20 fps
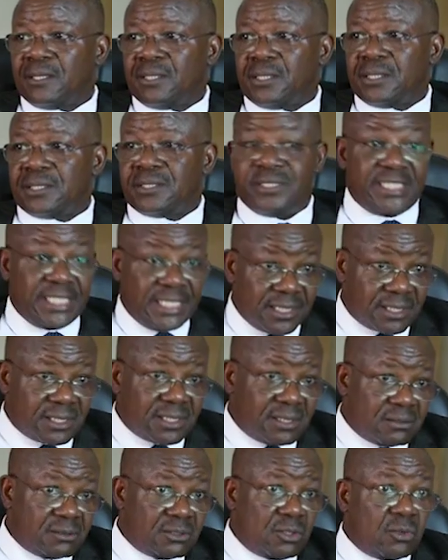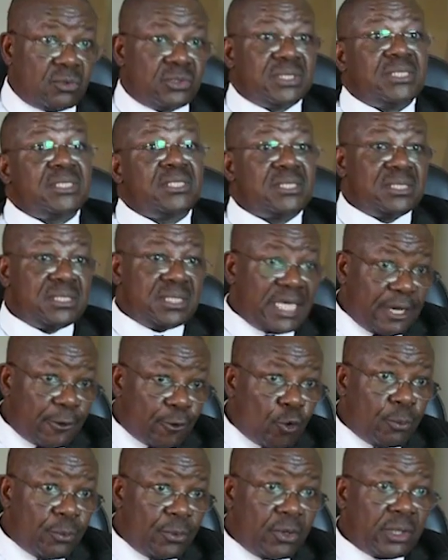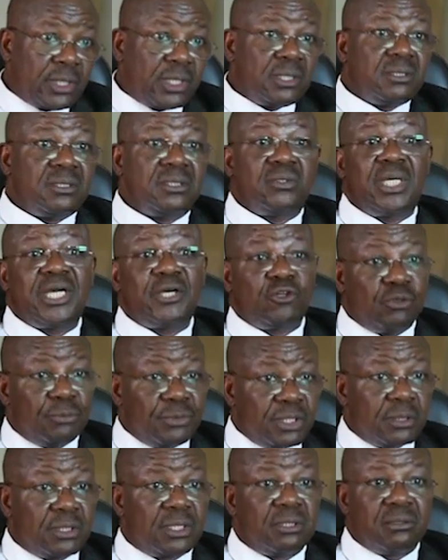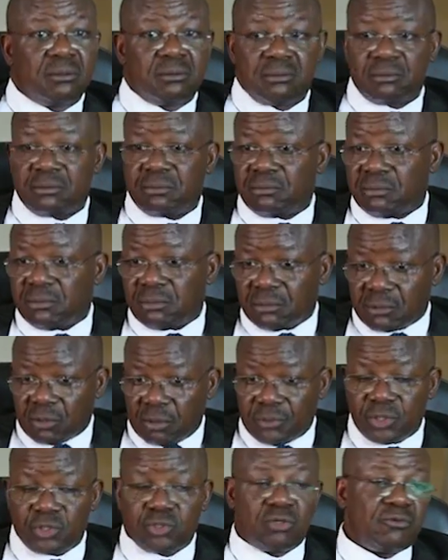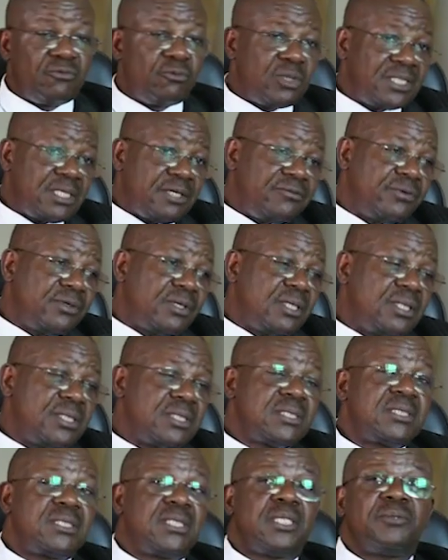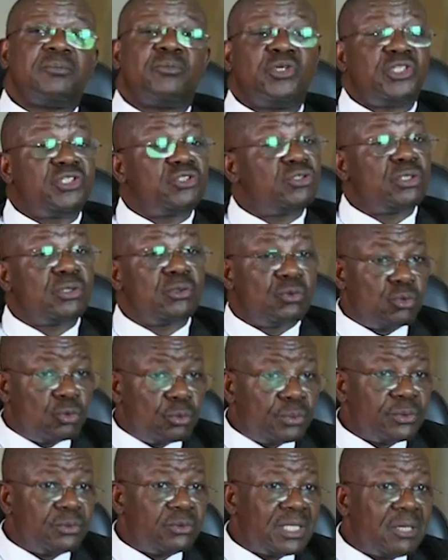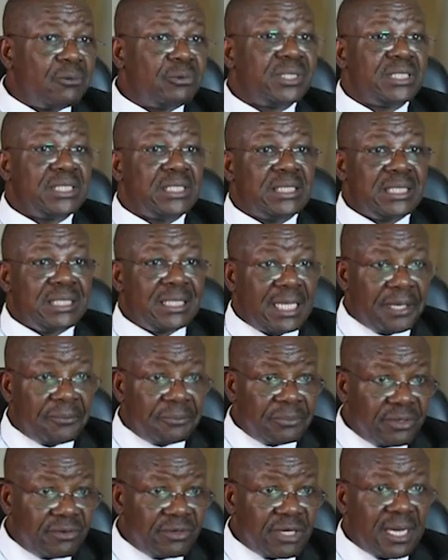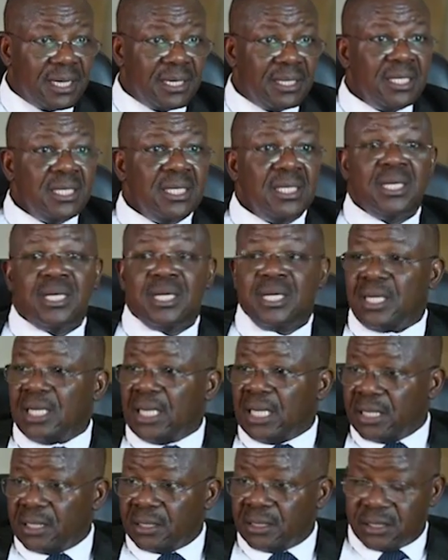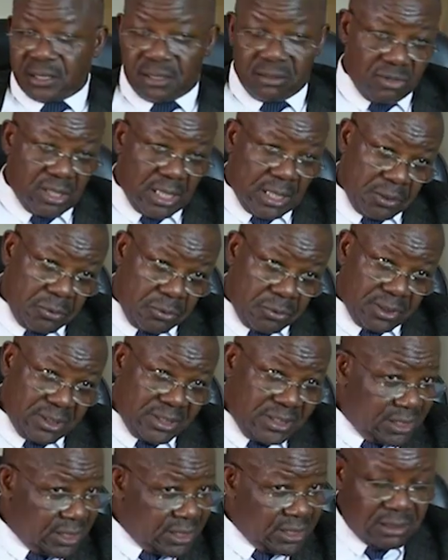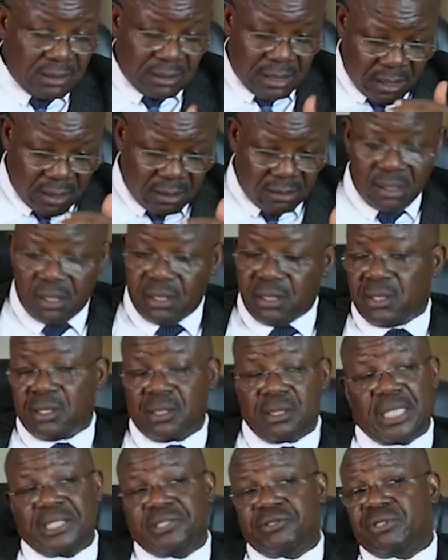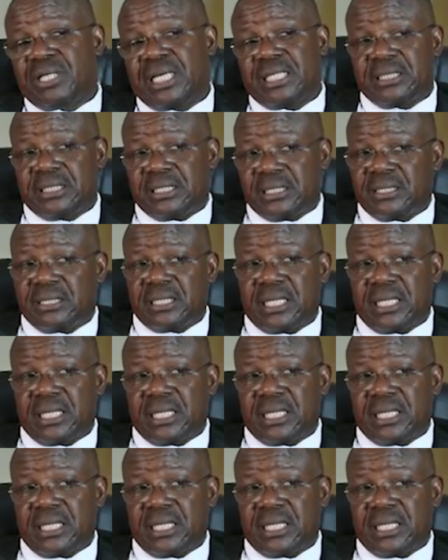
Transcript: is jinxed, since the ECOMOG, Economic Community of West African State Monitoring Group that we did in Liberia and Sierra Leone. Since Nigeria did